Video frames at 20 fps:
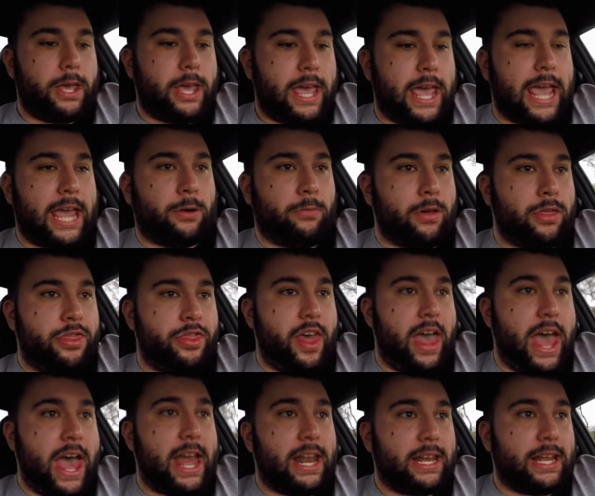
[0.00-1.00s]
And with
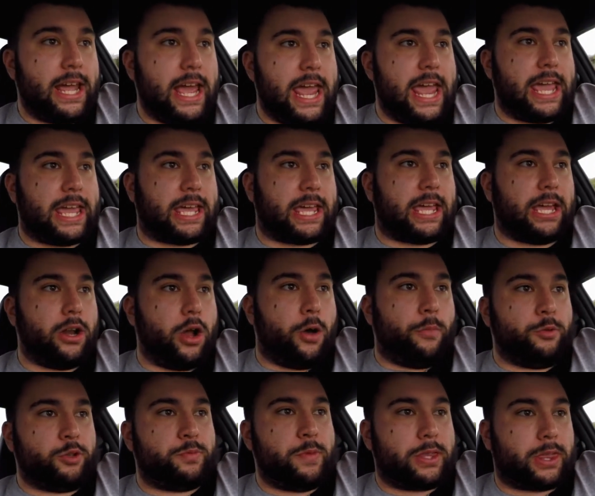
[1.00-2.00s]
that, it can
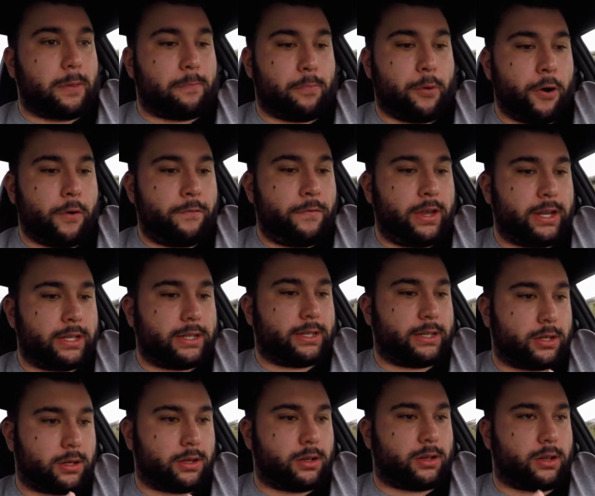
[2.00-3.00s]
almost make the perfect
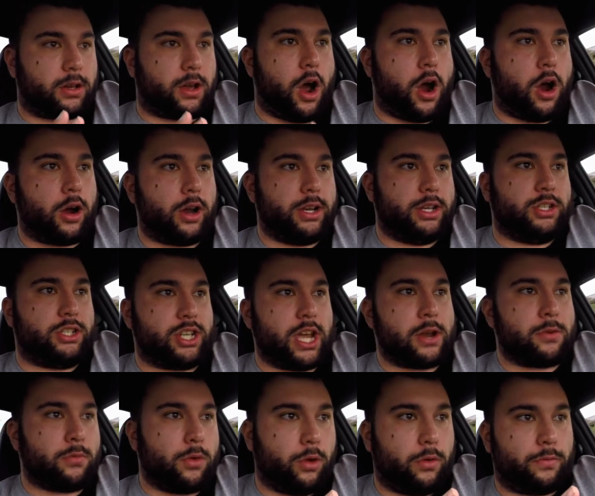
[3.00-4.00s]
car in
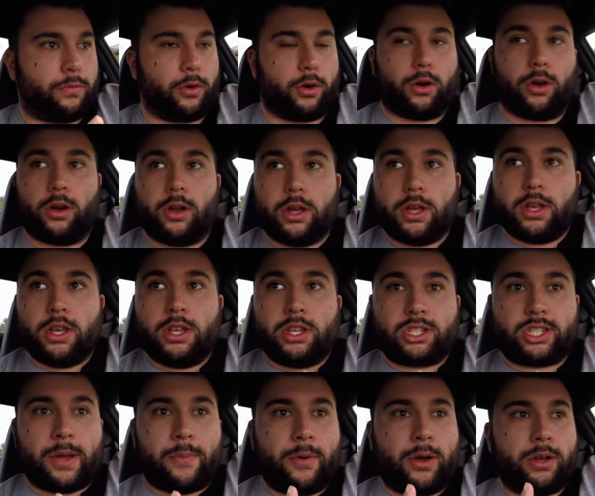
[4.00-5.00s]
general for
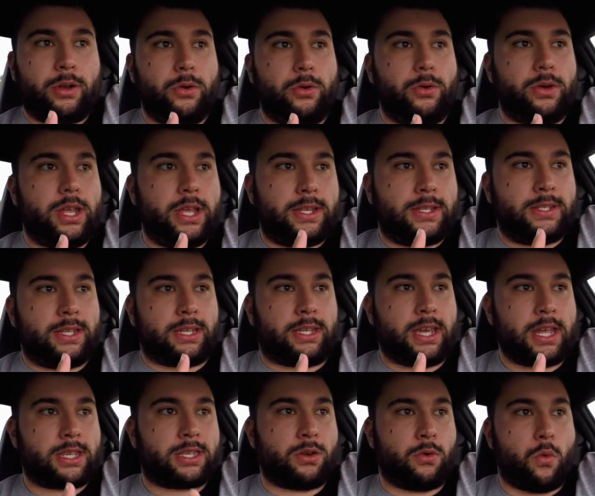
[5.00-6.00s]
someone who needs to
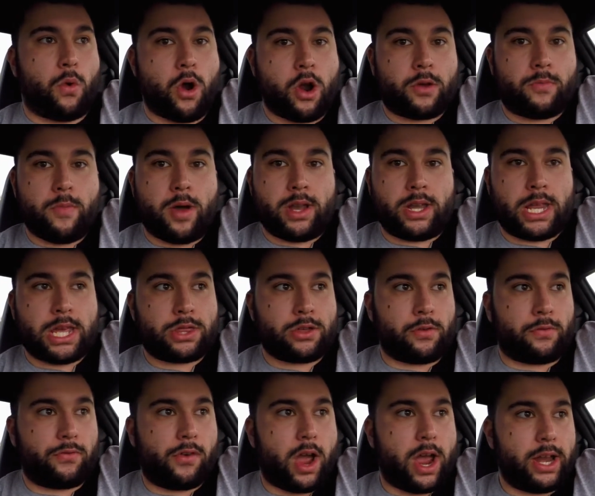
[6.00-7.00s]
get to work Monday through
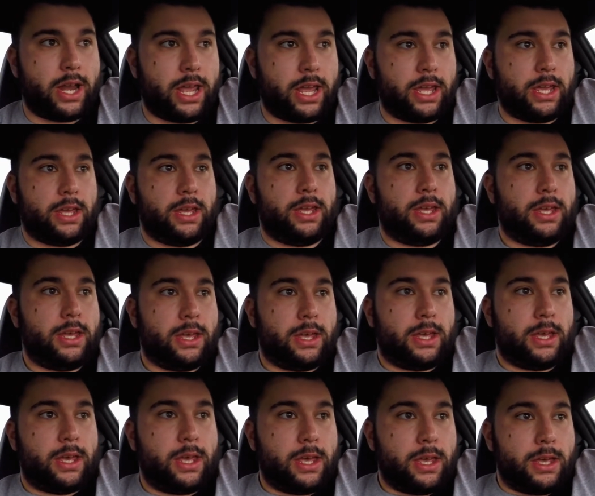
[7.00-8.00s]
Friday,
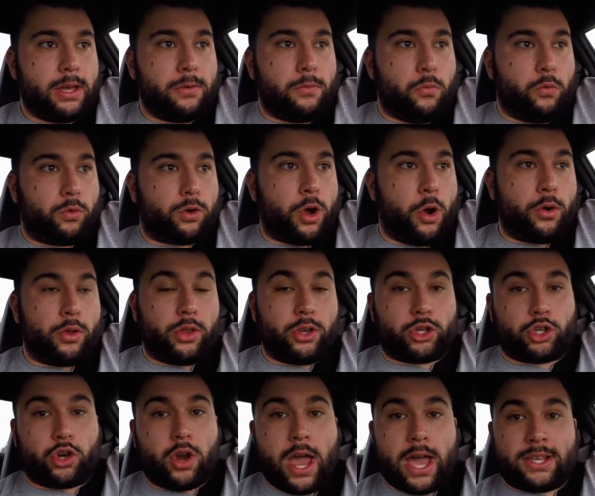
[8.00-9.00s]
go to the
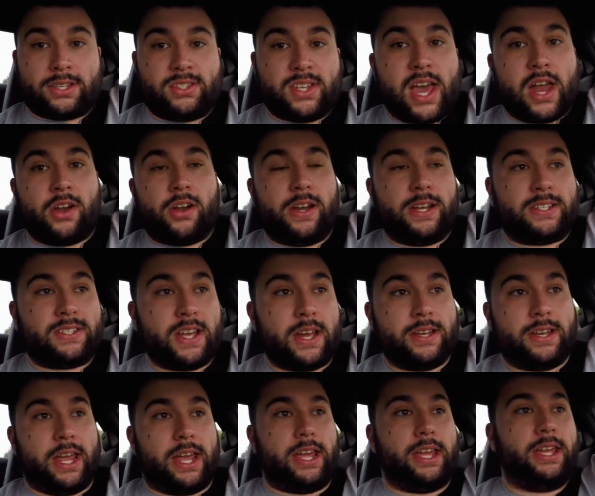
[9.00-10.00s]
track Saturday,
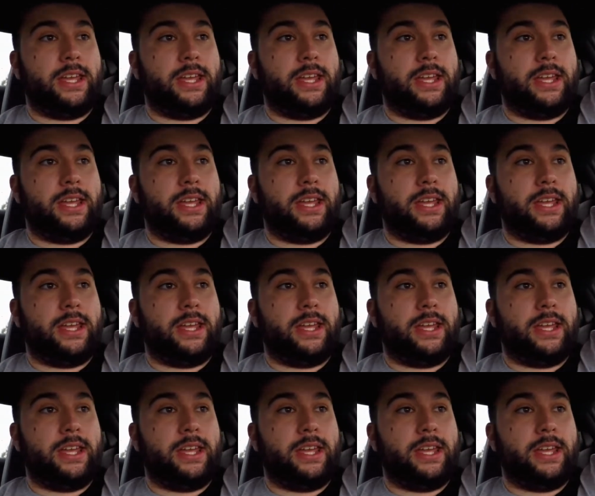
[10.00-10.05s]
Sunday,